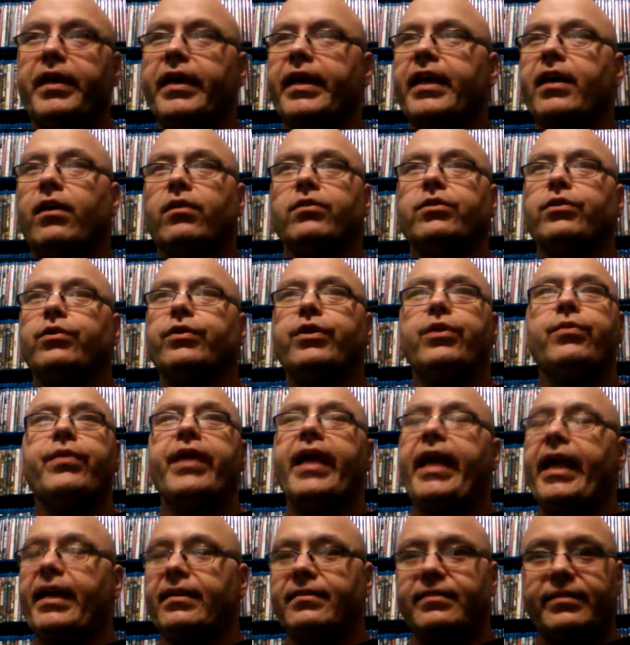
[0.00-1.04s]
be a character you
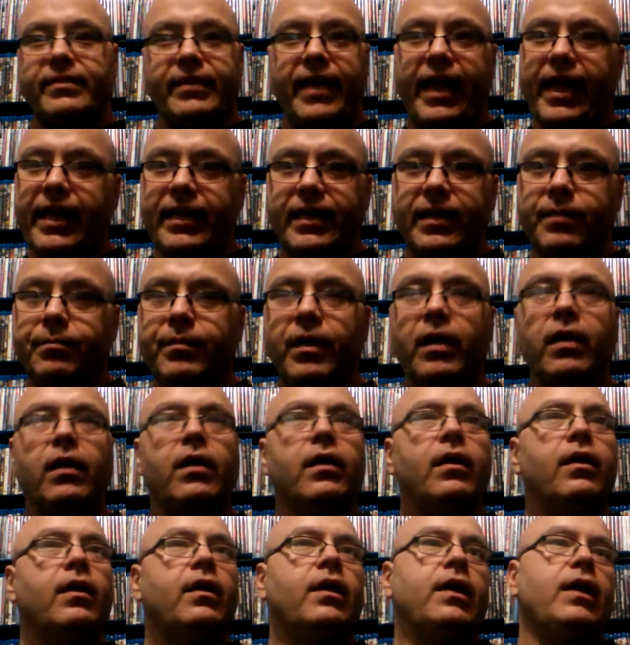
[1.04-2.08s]
can't stand him.
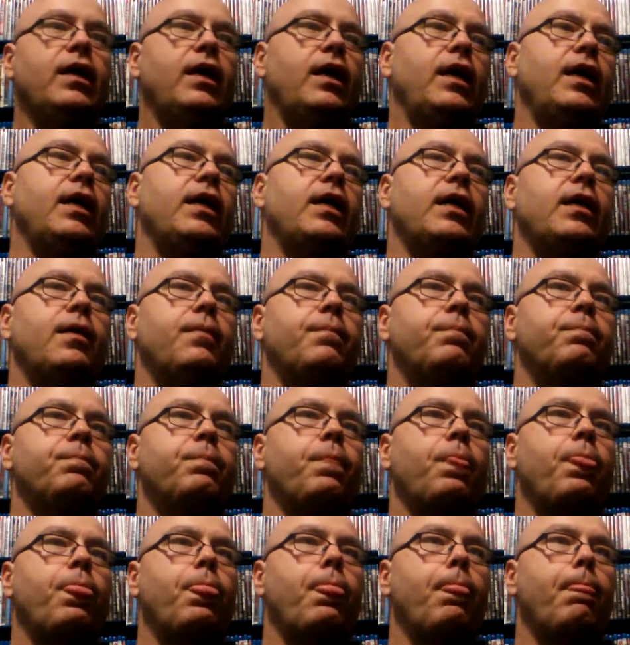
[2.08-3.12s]

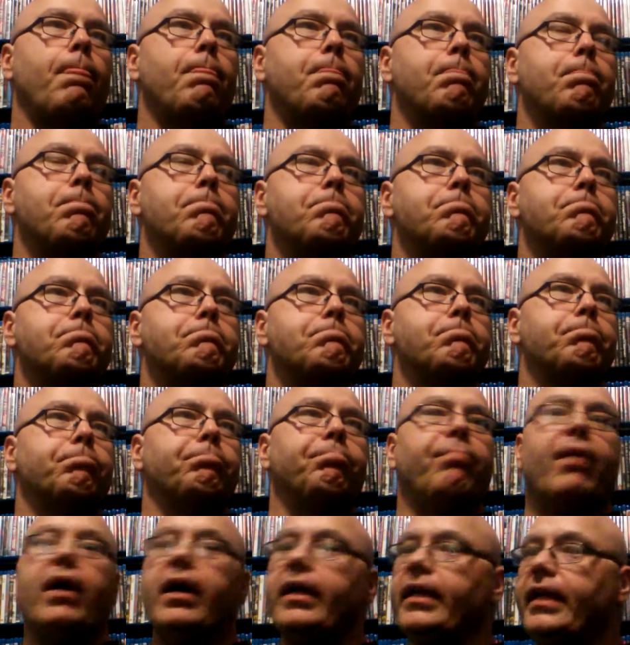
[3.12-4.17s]
Um,
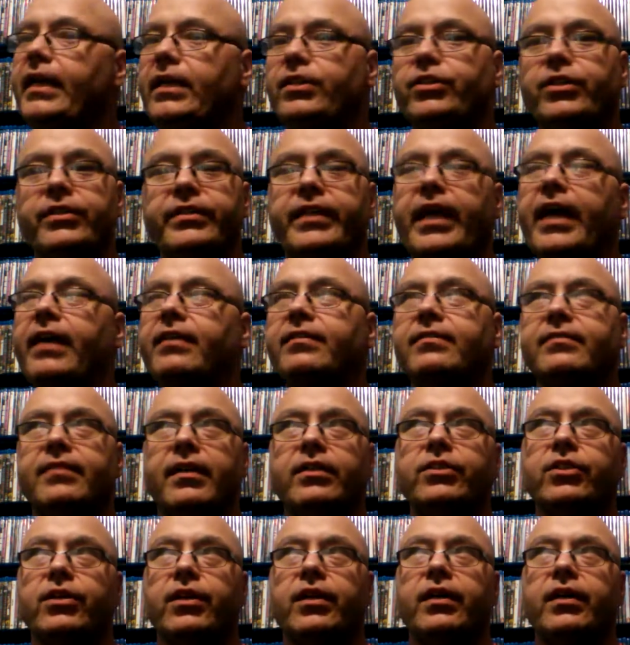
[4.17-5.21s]
but he just has
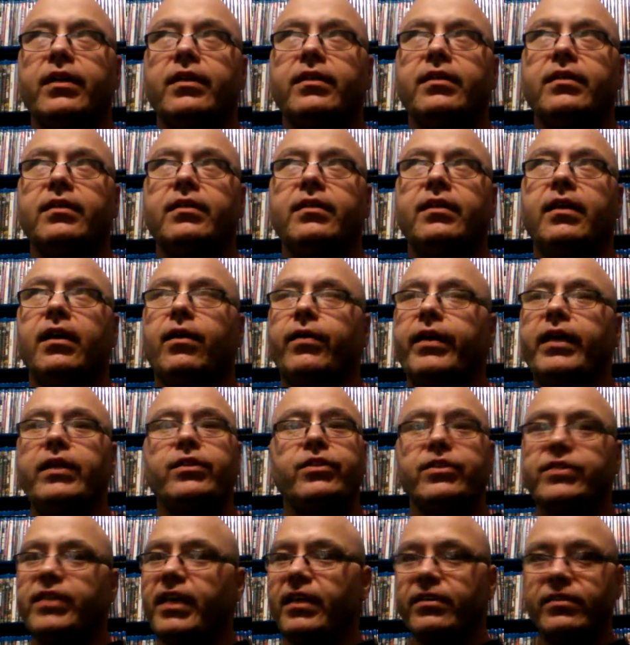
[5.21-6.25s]
such a
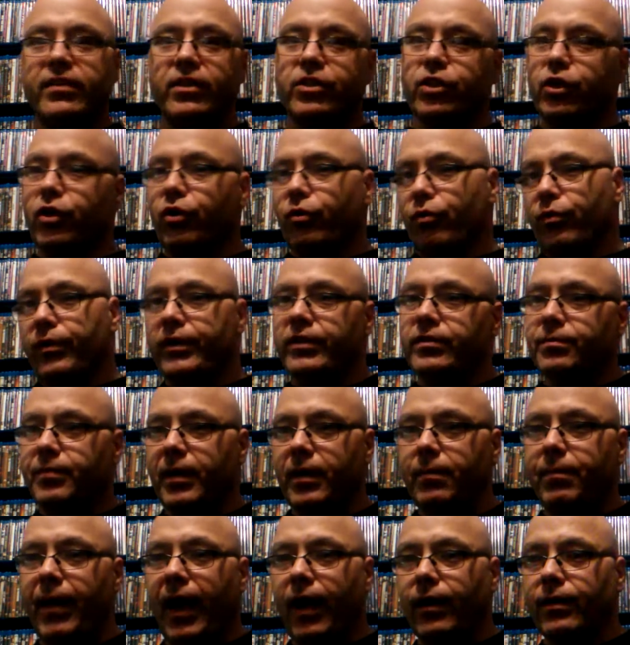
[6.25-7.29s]
charisma
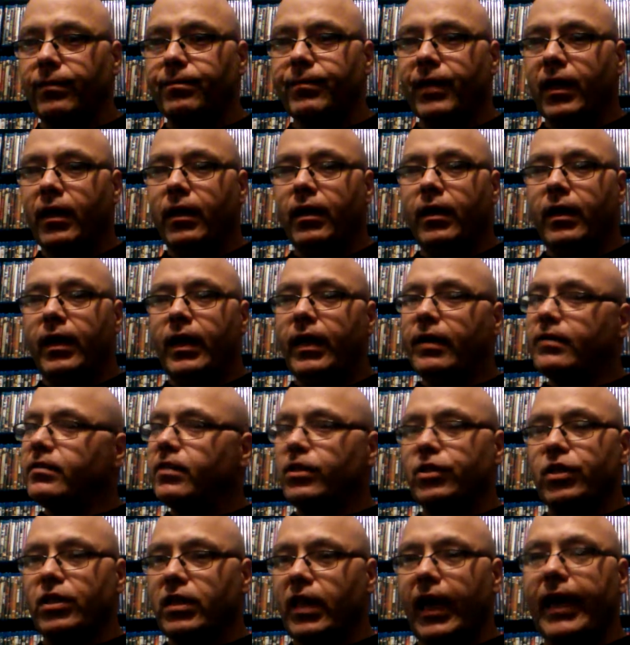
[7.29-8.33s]
about him and
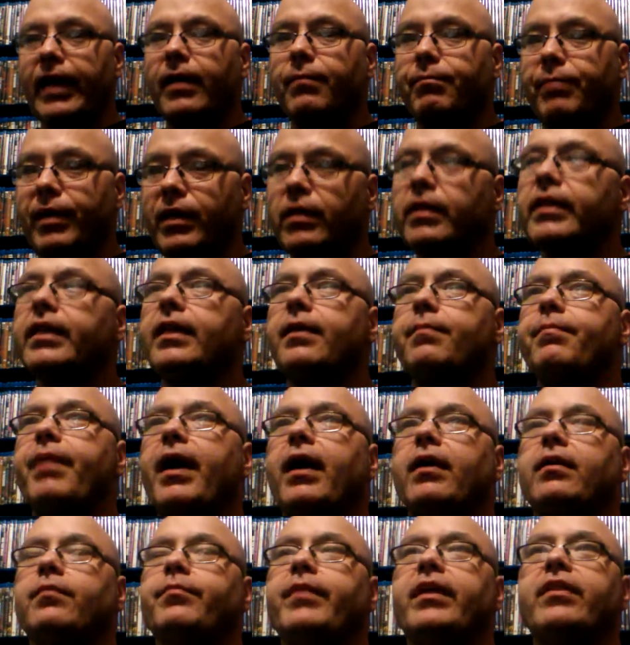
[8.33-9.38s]
such a likability
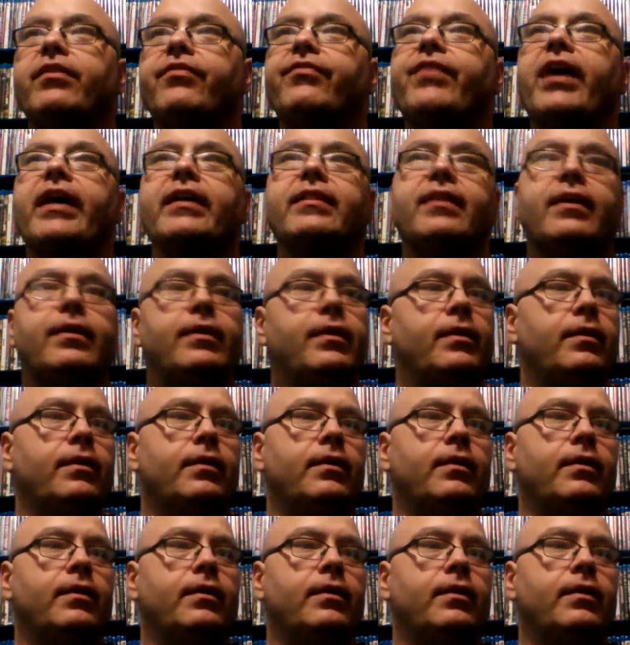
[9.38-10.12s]
about him, and the fact that